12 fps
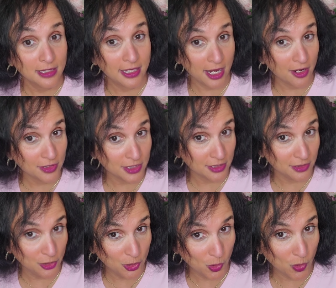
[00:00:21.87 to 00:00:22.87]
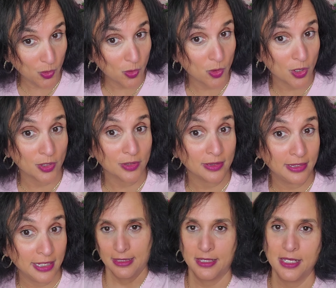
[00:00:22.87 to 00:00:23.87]
care to know or
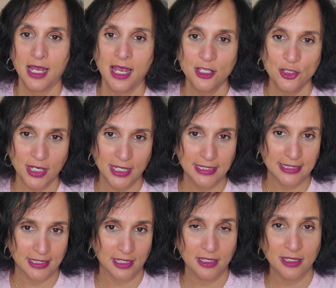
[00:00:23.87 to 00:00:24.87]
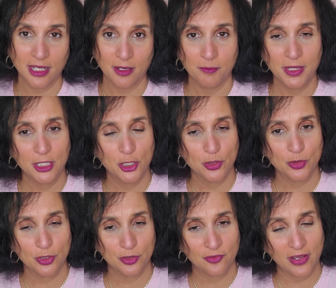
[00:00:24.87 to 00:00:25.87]
think. Dehydrated skin can be due
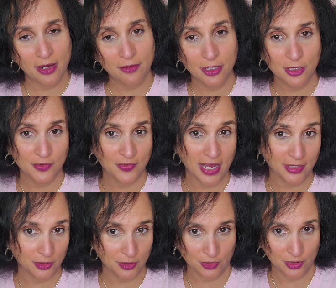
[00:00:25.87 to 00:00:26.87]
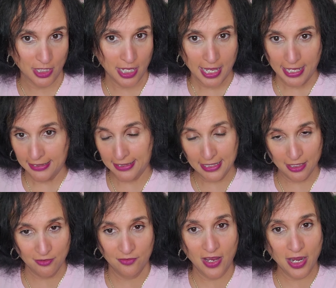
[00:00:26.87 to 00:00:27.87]
to various factors the
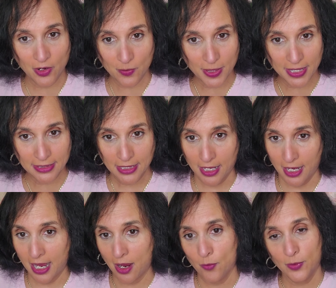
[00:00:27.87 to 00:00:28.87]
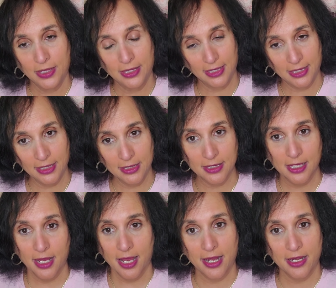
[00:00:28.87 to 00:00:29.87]
environment, how we eat,
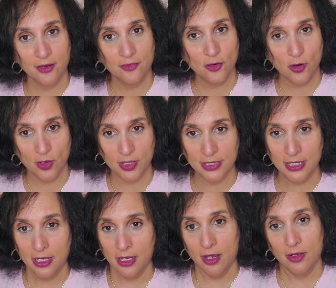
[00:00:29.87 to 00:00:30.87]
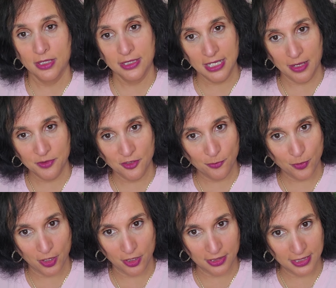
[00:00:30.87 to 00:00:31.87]
and of course the types of
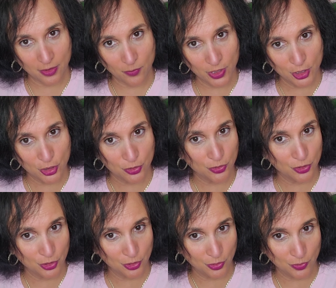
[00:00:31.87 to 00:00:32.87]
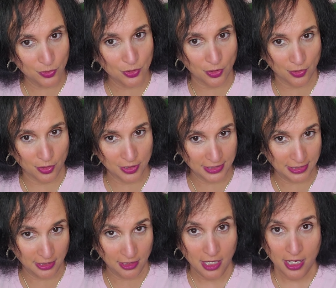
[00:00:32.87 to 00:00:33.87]
products that we choose to use on our
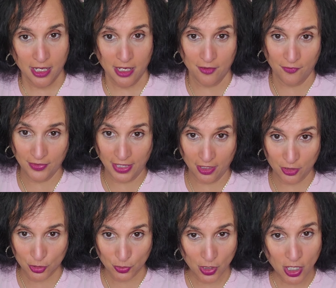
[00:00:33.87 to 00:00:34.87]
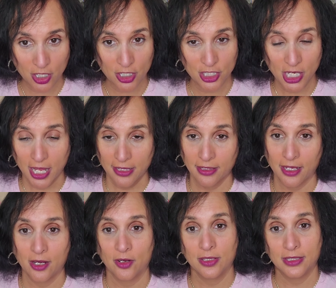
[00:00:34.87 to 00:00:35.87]
skin. If they are too harsh,
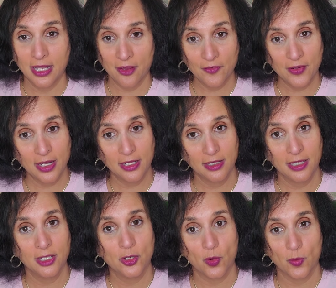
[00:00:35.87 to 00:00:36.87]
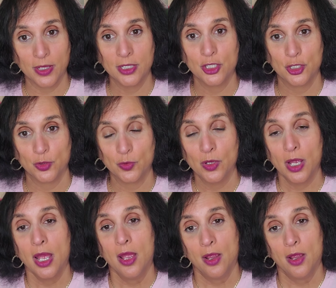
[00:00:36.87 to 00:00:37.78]
they are definitely going to